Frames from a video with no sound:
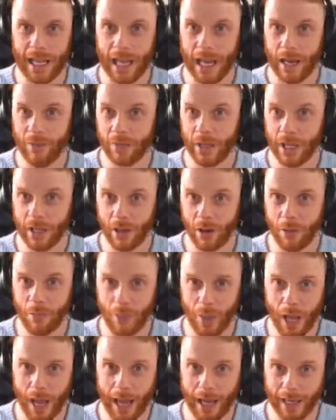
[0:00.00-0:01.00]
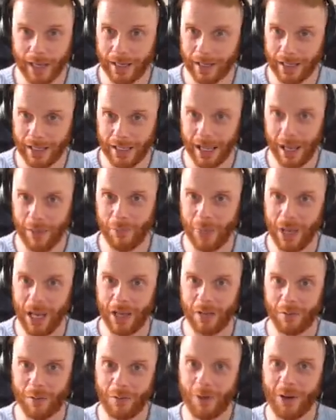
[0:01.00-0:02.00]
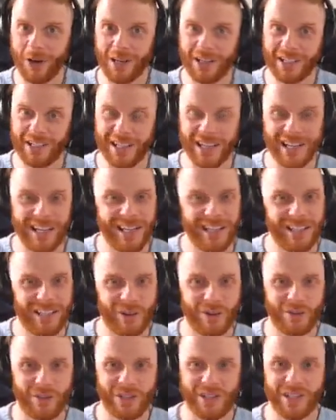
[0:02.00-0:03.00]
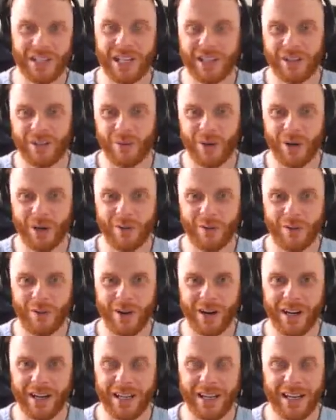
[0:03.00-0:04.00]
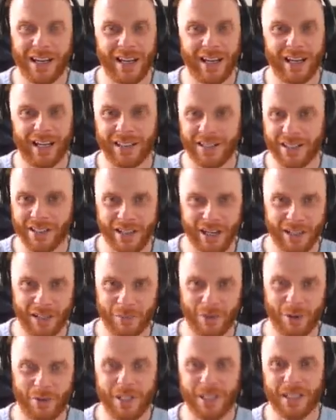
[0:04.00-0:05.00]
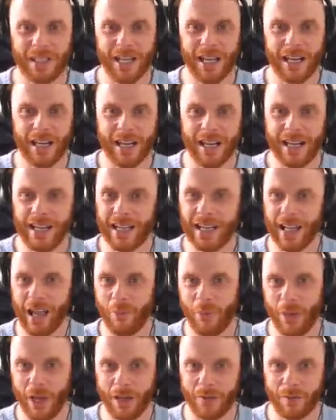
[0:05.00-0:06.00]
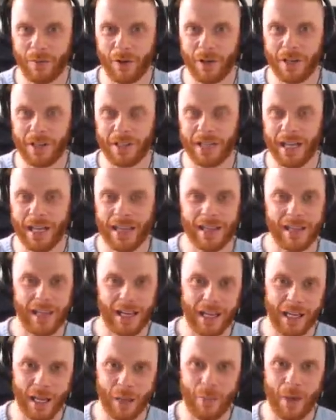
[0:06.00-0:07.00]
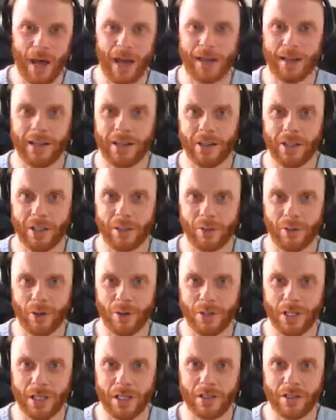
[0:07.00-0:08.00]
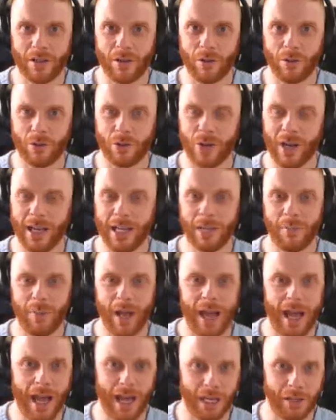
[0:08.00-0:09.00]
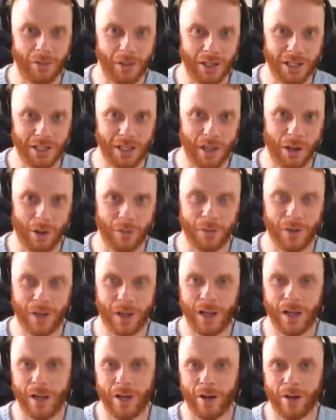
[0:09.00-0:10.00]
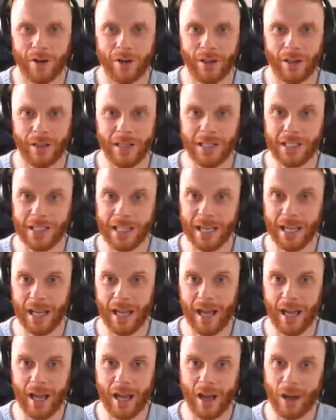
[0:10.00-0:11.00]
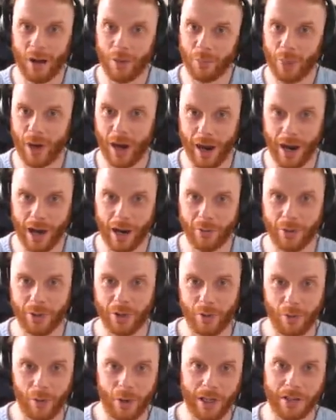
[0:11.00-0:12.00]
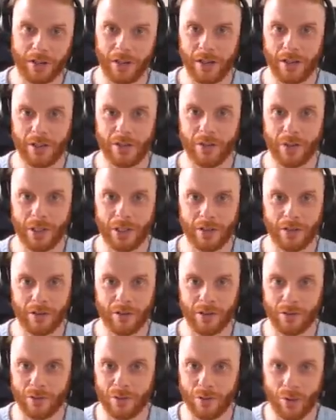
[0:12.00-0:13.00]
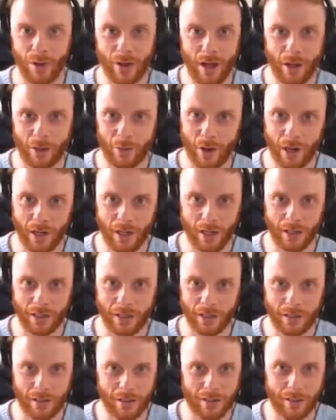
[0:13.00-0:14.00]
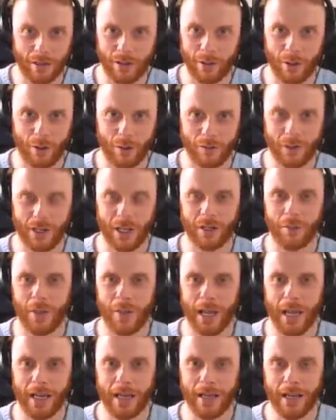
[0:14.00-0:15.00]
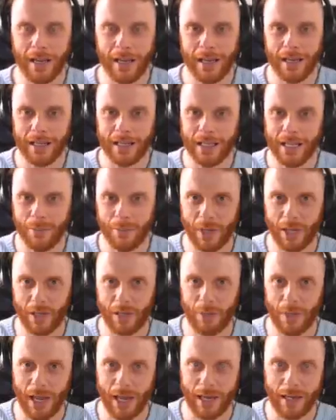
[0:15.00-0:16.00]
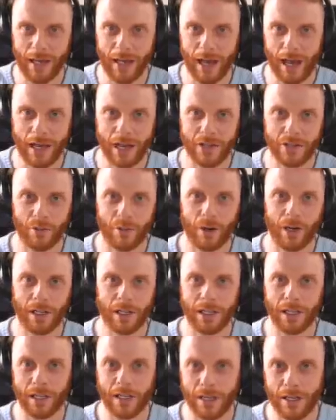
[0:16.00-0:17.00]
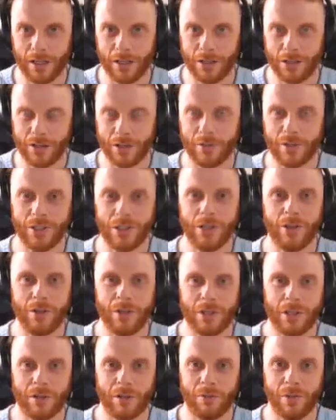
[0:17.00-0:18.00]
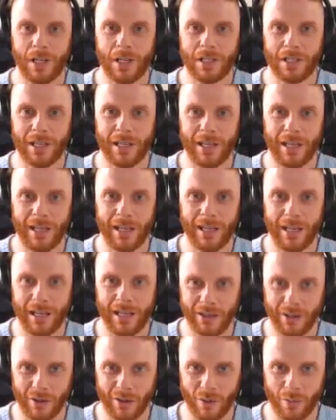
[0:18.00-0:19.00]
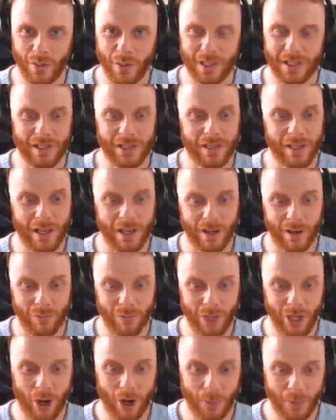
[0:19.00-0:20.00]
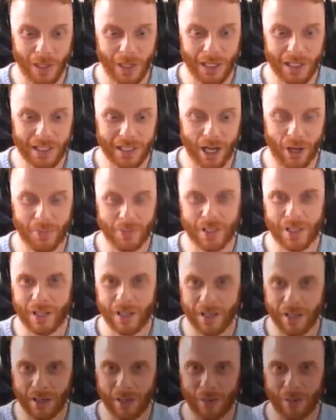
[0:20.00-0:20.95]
If they come back, get paid first. Don't just take their word for it and start the project again. Get paid first and then get back into the project. So try keep ahead of yourself, or at least on par with the work that you're doing. So don't do a lot of work and you don't know if you're getting paid. Keep getting paid as you're working to reduce the risk in your own business. Really hope that this helps.